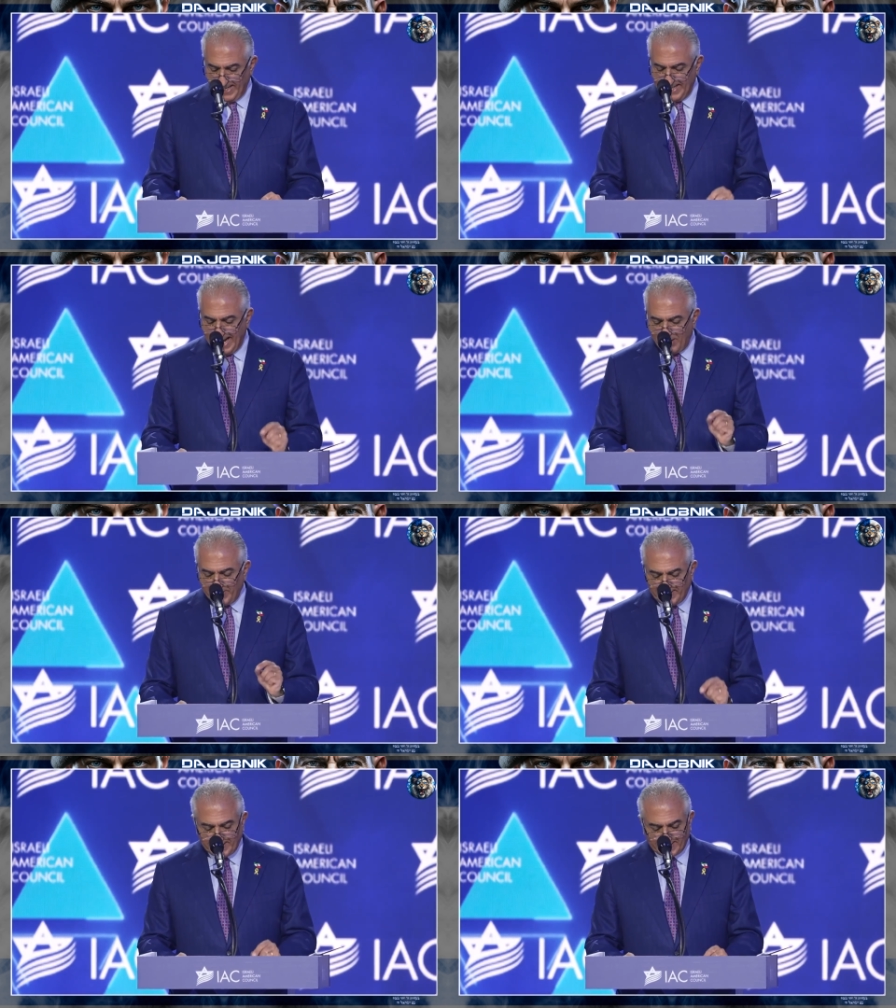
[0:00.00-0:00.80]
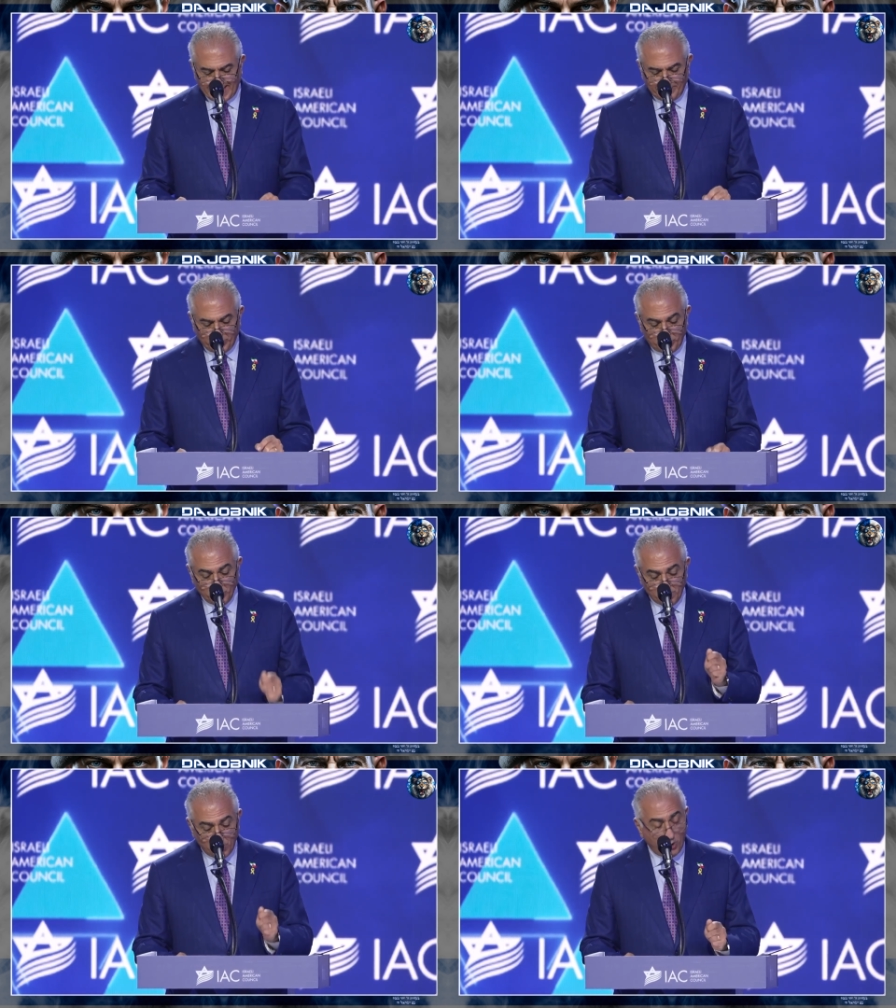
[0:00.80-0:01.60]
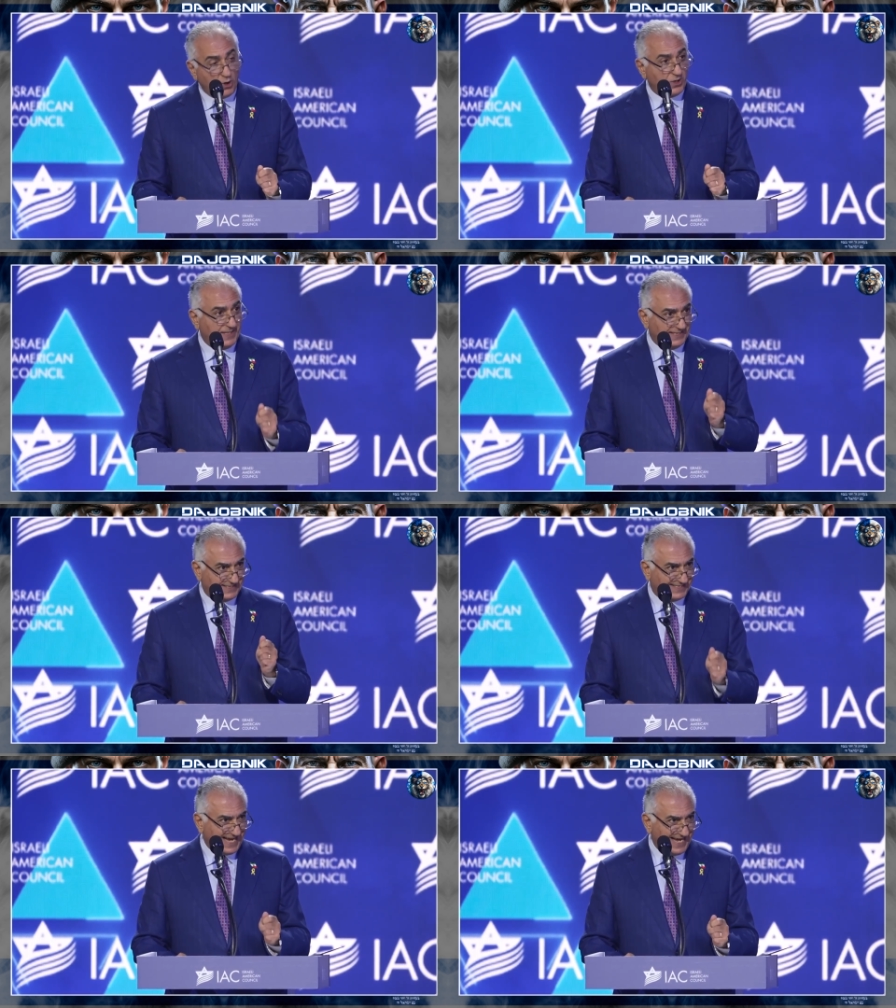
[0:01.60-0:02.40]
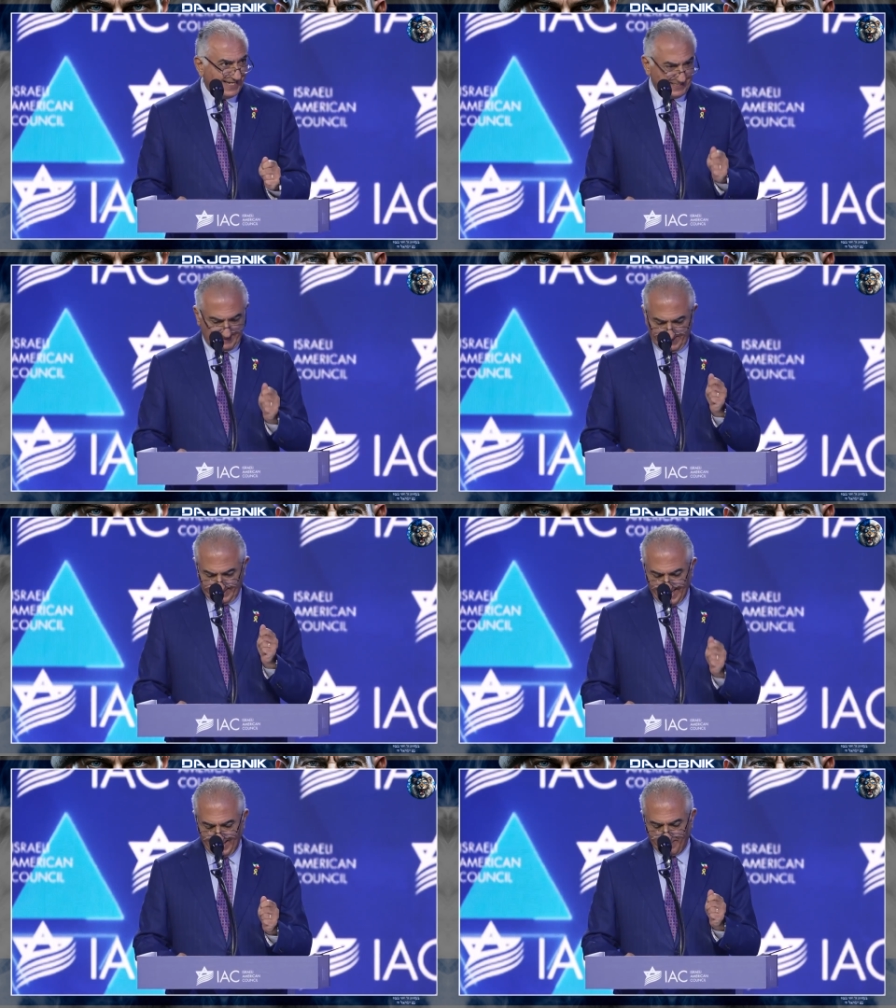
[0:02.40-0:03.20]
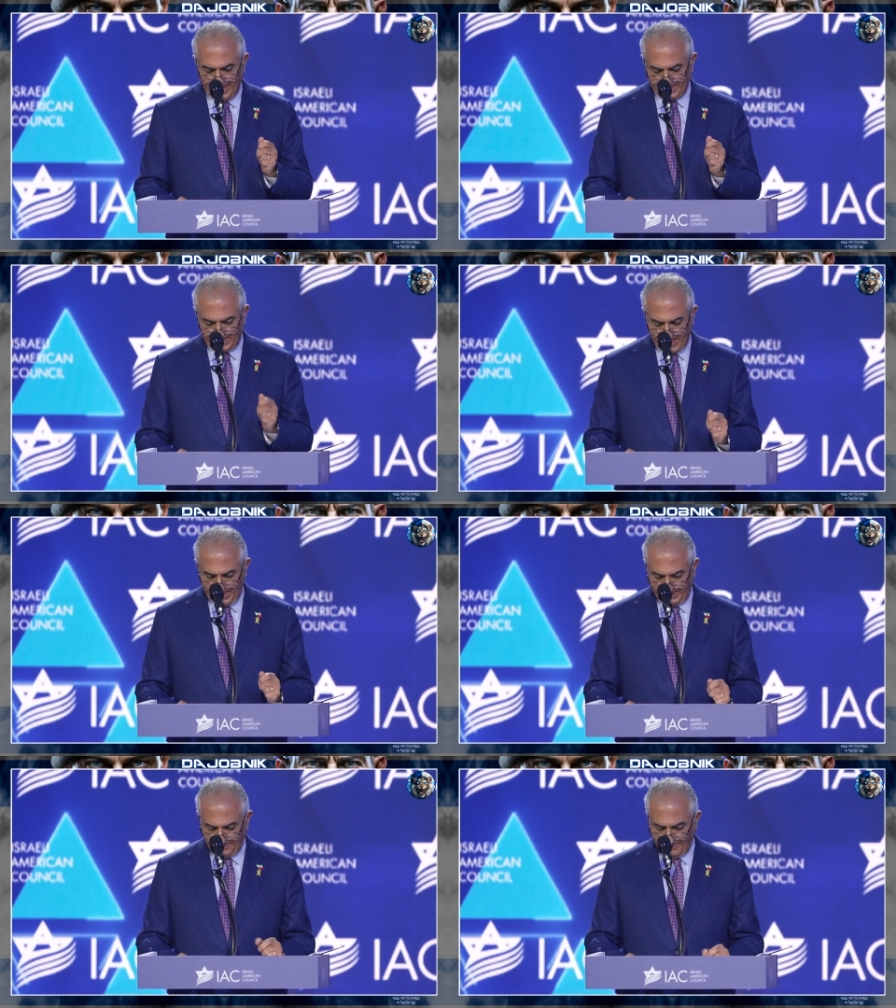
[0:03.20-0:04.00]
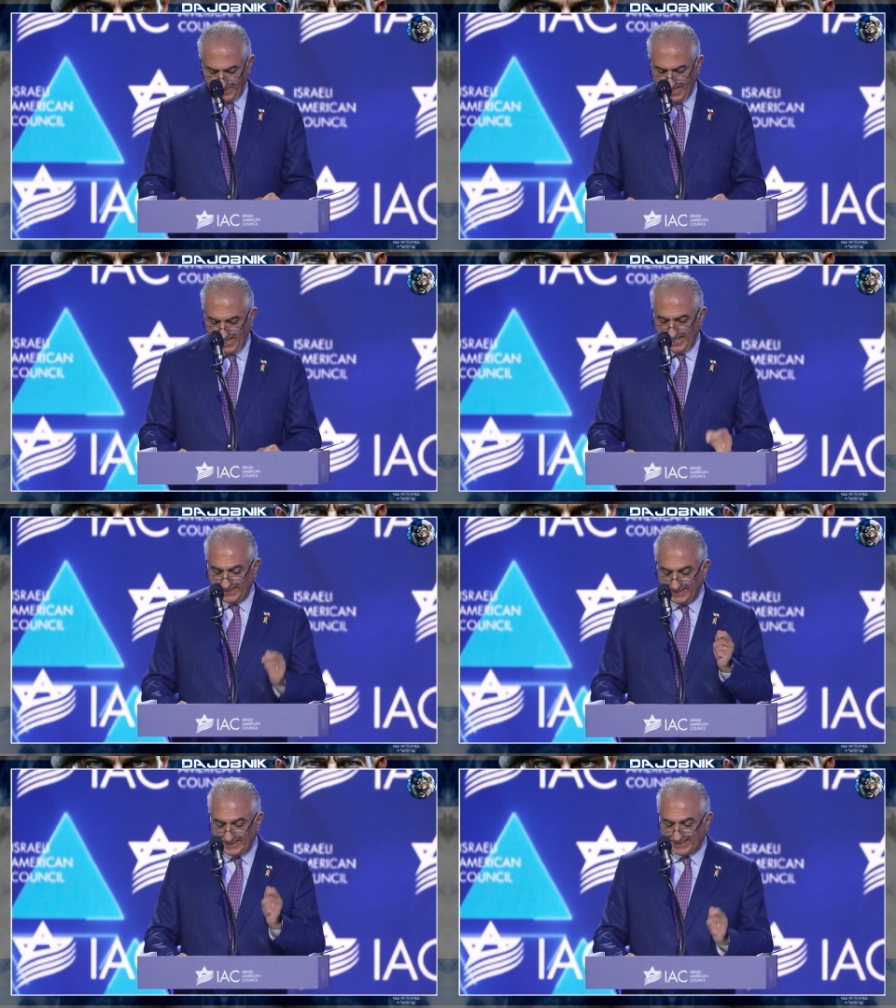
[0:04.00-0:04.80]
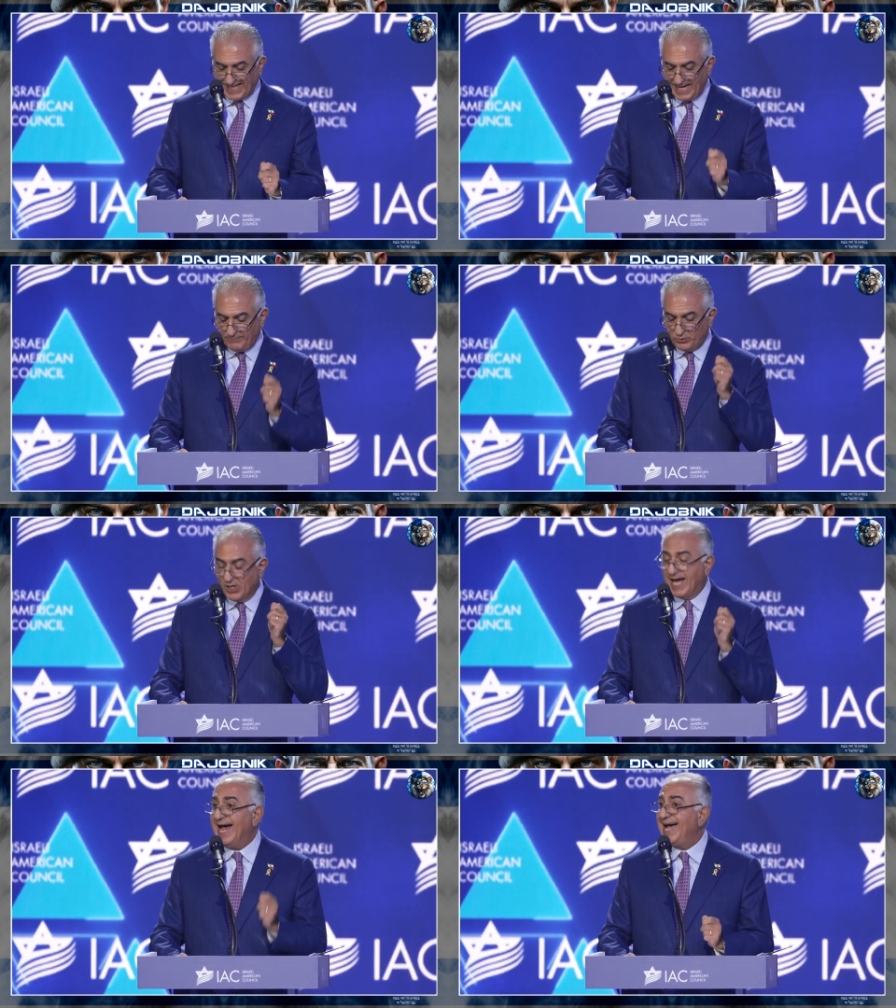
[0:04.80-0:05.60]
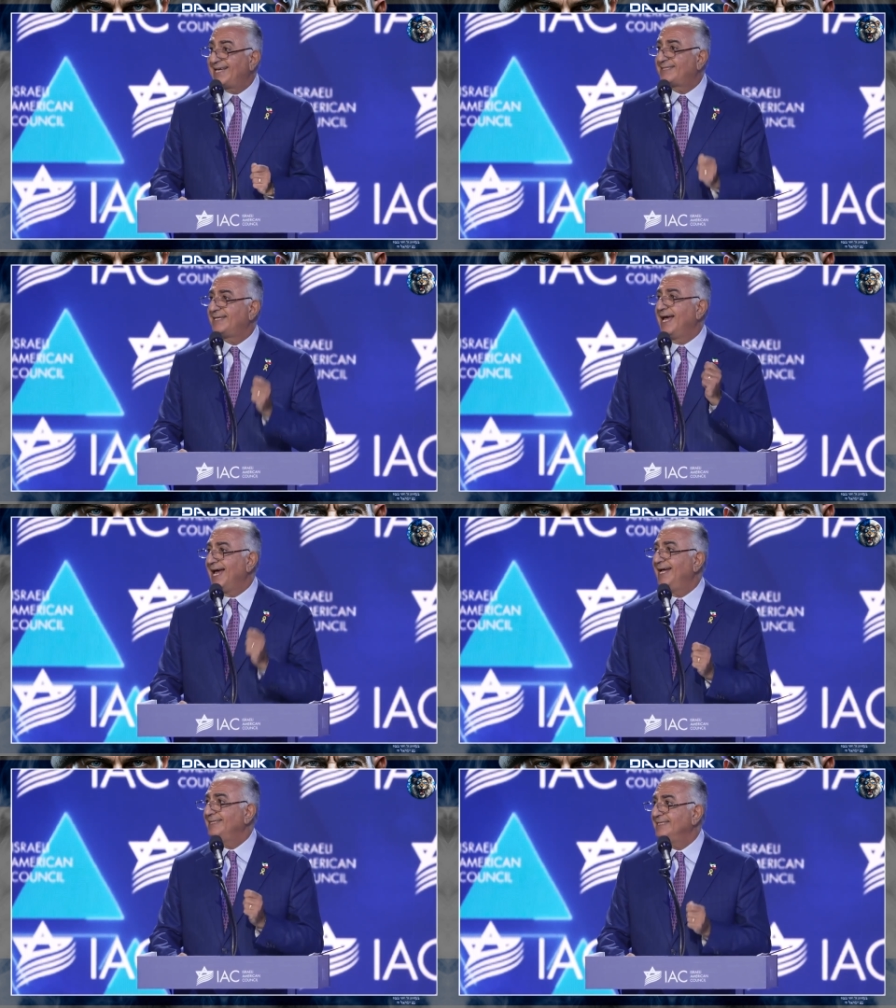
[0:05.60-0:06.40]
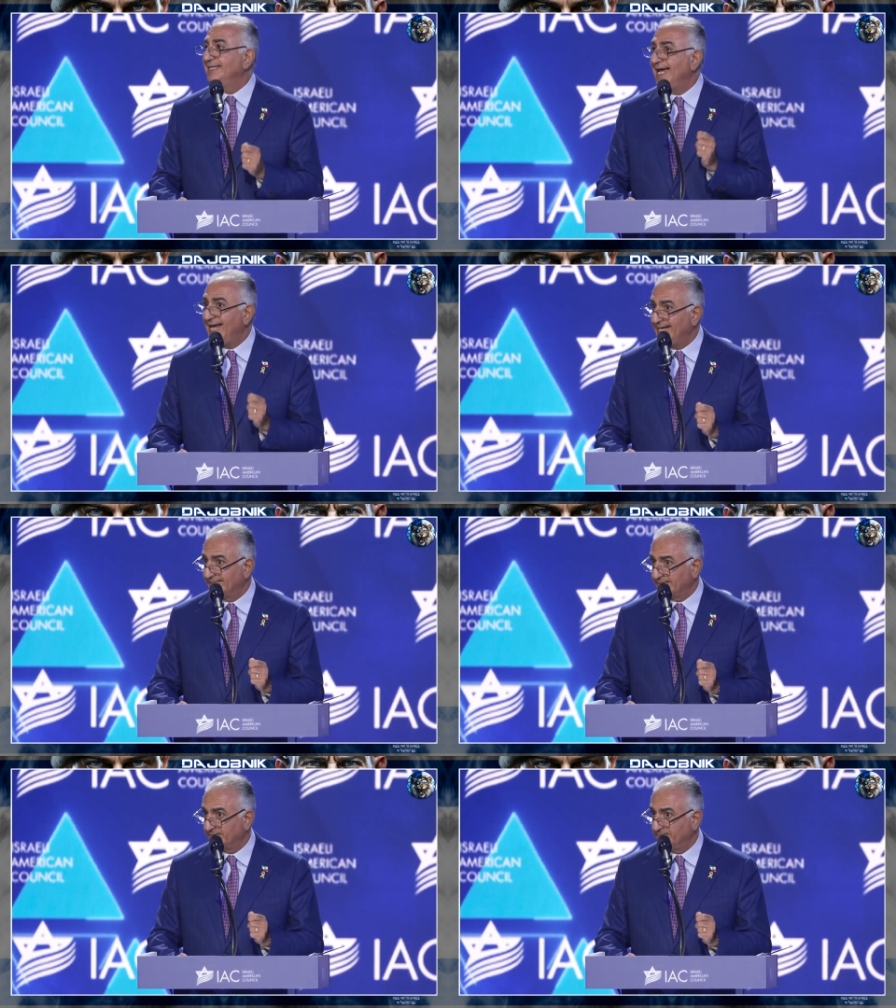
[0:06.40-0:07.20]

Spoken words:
Now it is time to do more than stand side by side. It is time to act hand in hand.